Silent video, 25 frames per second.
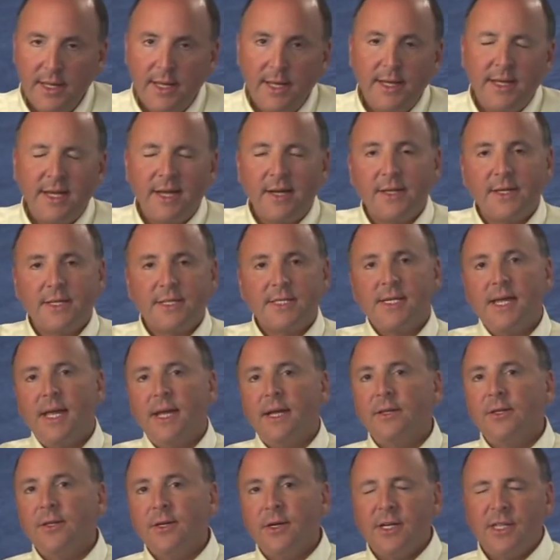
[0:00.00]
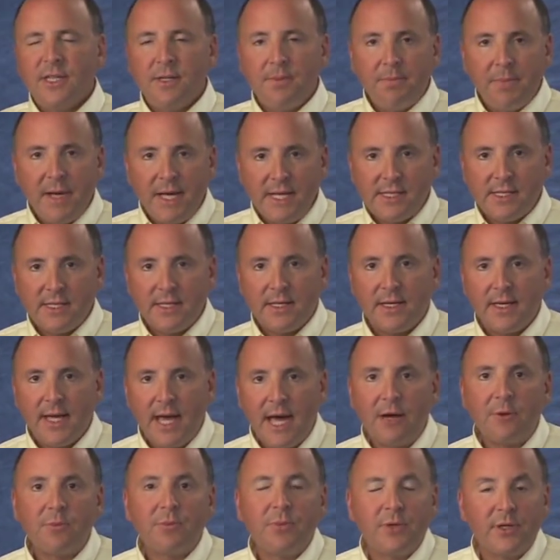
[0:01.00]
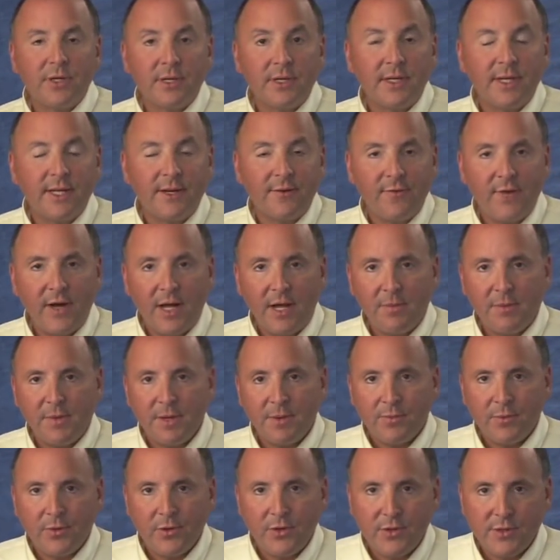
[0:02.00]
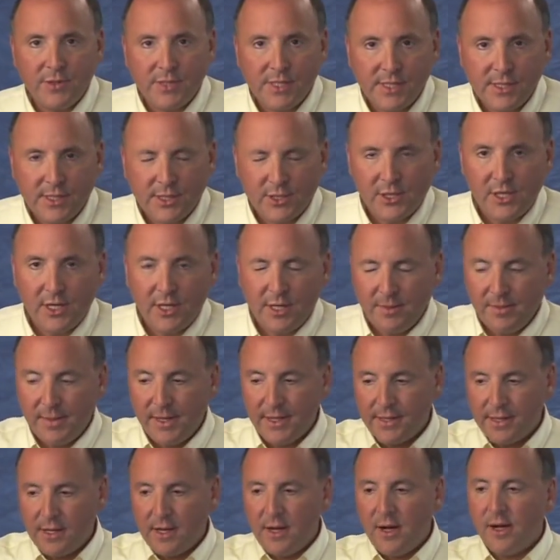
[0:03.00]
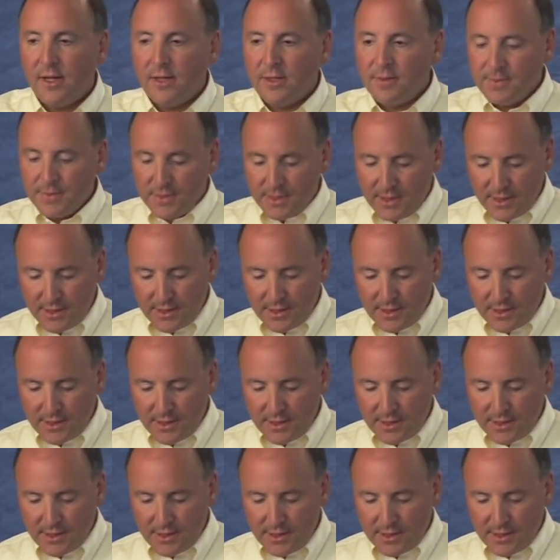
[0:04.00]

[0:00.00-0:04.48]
Now let's take a look at the basic output that FileMon produces and talk about the columns.